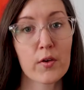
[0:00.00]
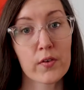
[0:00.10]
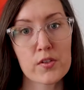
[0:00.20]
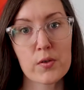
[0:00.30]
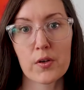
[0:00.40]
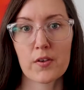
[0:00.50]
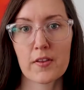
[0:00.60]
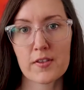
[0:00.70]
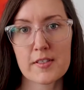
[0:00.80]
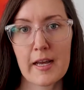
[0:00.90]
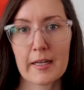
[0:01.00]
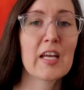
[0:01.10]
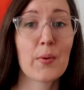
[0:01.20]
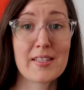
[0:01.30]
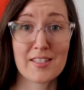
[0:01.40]
over 200 in their stack.
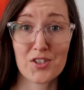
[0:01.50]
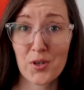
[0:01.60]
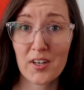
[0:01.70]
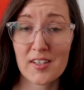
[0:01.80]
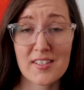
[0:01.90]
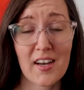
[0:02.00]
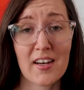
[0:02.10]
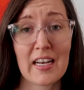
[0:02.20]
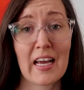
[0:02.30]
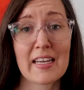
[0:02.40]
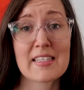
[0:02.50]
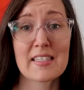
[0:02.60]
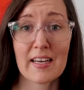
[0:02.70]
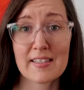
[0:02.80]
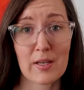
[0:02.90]
Anyways, the straddle is on, and I
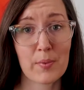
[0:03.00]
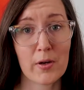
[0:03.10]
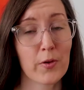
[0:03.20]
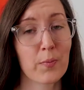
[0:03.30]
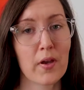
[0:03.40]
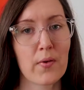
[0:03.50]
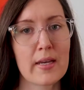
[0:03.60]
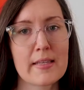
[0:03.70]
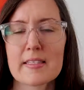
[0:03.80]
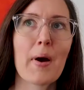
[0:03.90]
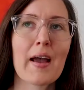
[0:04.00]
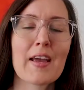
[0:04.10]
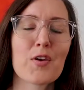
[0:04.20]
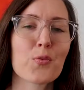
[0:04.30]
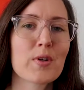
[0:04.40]
size up here with my raise.
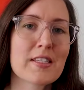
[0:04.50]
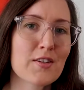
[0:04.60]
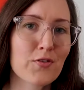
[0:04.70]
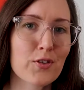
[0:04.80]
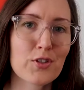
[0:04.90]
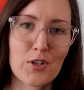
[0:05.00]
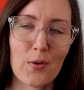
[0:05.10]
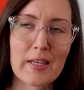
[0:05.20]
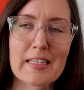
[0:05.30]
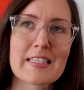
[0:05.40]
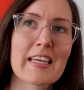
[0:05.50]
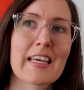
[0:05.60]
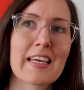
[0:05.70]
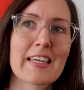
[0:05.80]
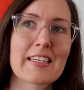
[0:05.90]
My reason for showing this
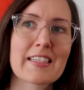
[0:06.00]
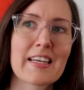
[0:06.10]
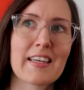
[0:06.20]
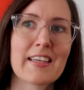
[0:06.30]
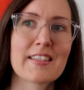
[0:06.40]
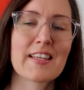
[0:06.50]
hand is